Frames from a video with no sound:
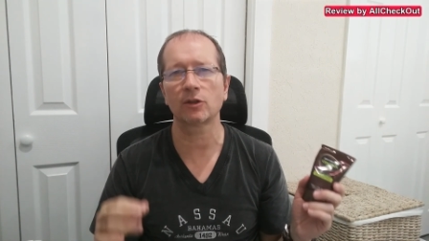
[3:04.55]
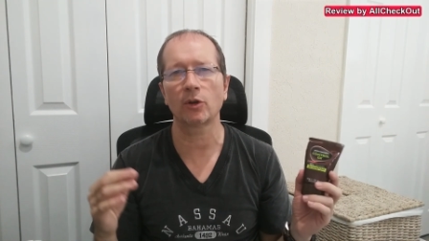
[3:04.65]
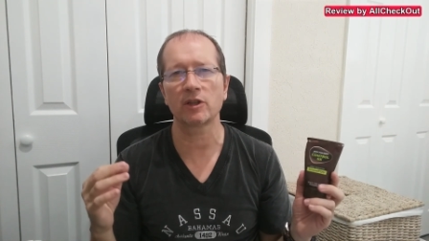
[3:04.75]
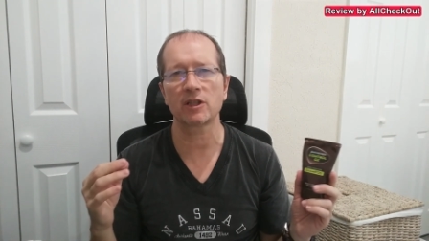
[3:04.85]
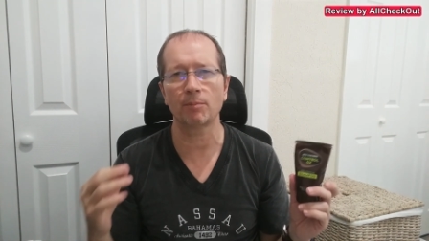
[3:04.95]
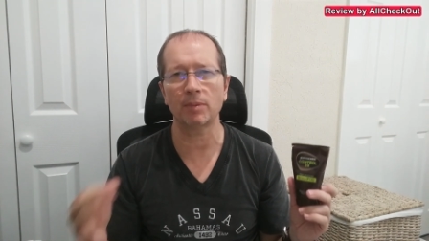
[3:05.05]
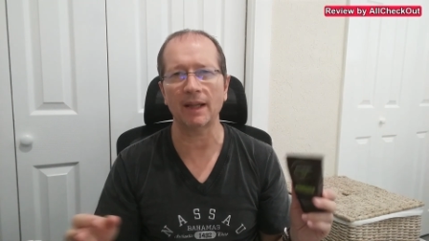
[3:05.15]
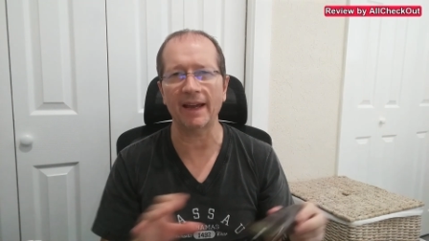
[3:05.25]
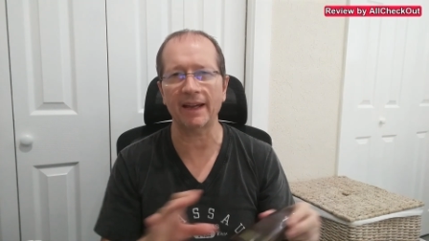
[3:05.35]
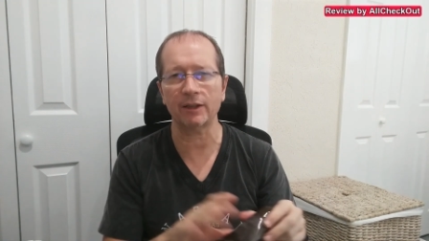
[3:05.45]
turns
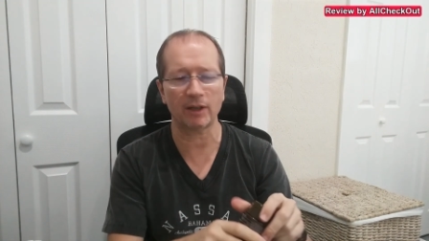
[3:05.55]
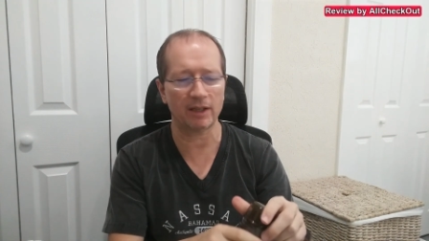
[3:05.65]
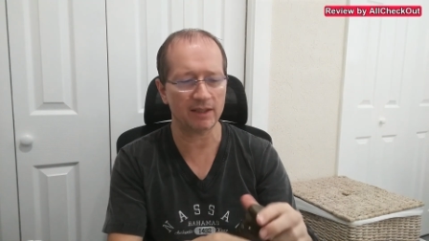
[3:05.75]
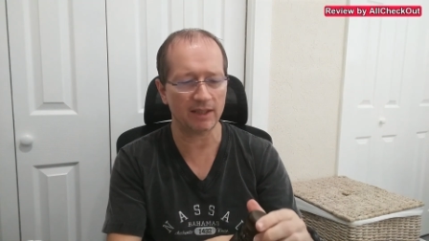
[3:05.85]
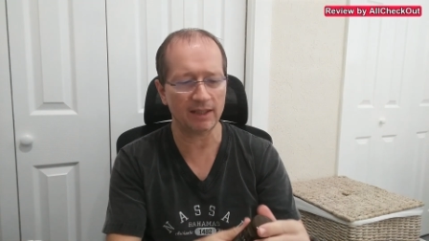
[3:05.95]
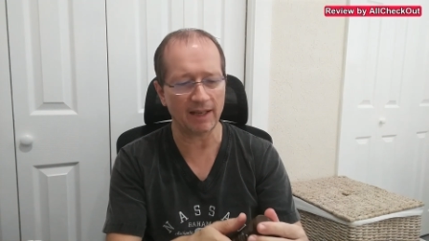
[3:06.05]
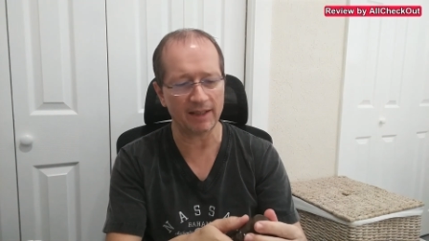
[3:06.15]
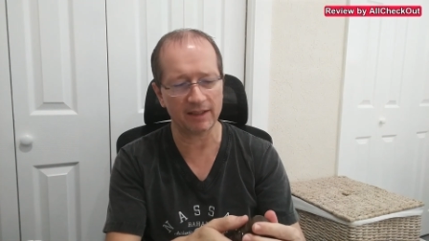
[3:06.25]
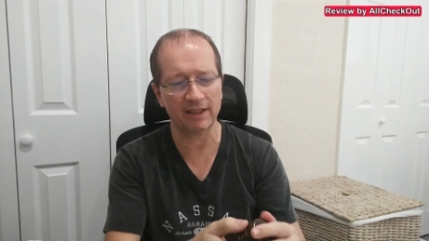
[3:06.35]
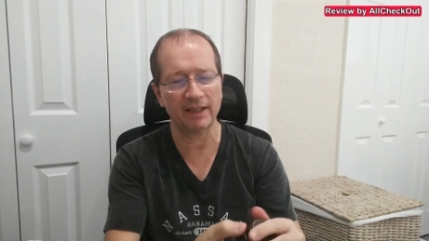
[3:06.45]
black. You can see
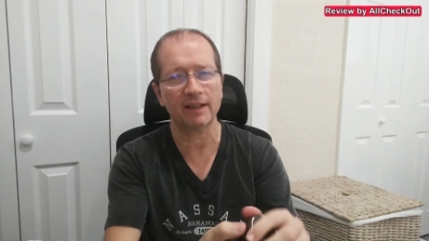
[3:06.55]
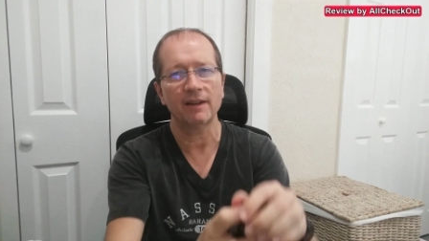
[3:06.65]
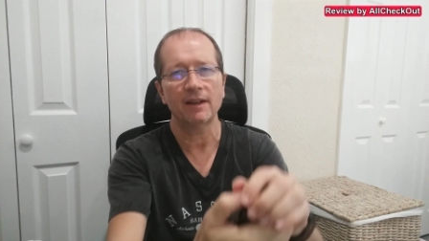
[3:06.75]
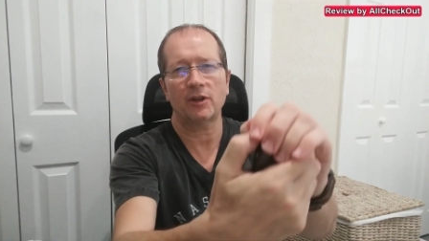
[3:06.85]
that here.